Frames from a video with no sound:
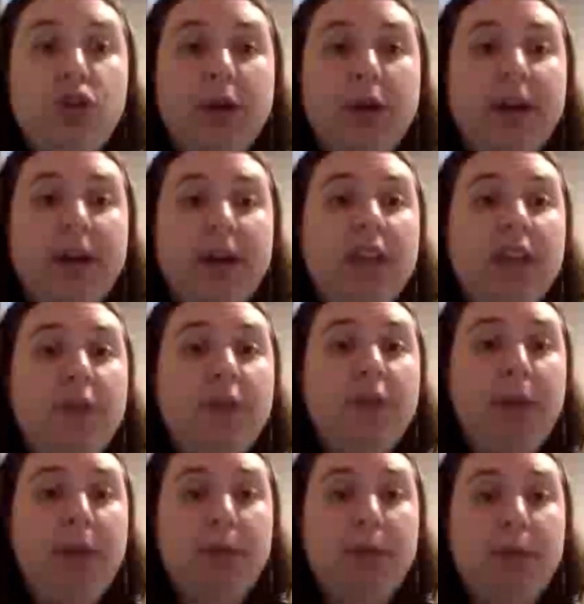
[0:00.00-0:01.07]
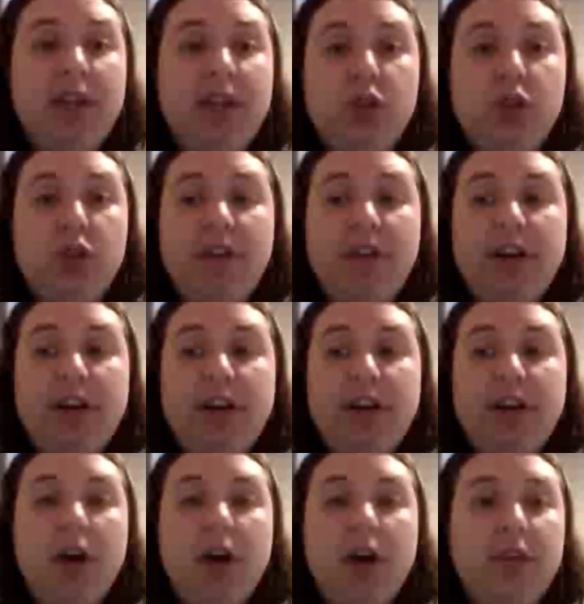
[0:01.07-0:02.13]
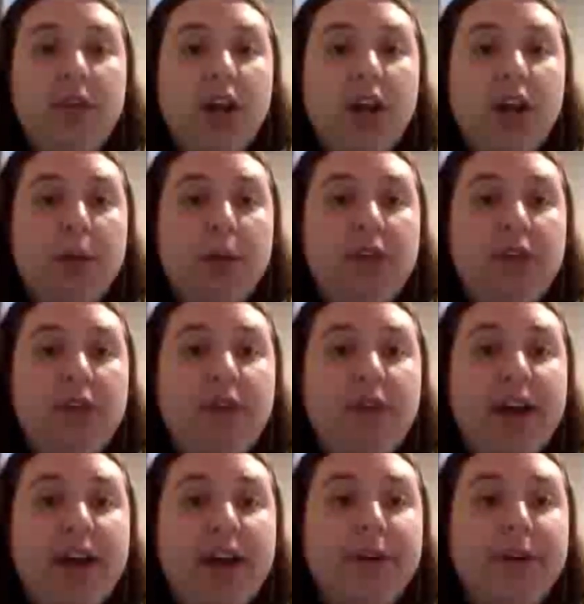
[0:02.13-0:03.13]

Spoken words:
in the film adaptation of Harry Potter and the Goblet of Fire.